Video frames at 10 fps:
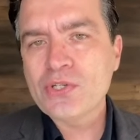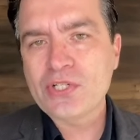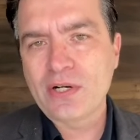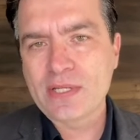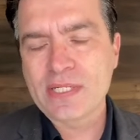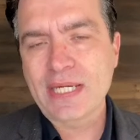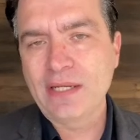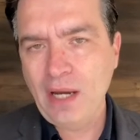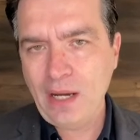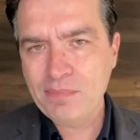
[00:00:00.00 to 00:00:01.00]
starting to see
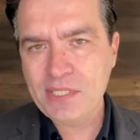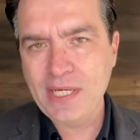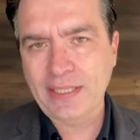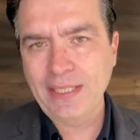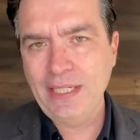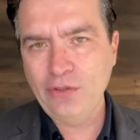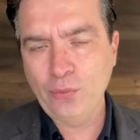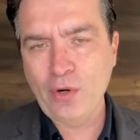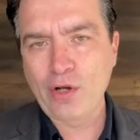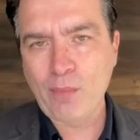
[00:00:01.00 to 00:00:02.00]
an uptick in the
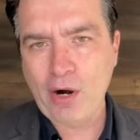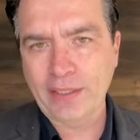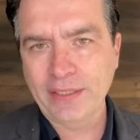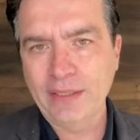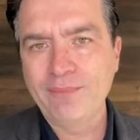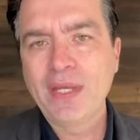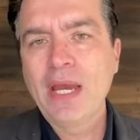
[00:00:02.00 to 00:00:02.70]
rental market.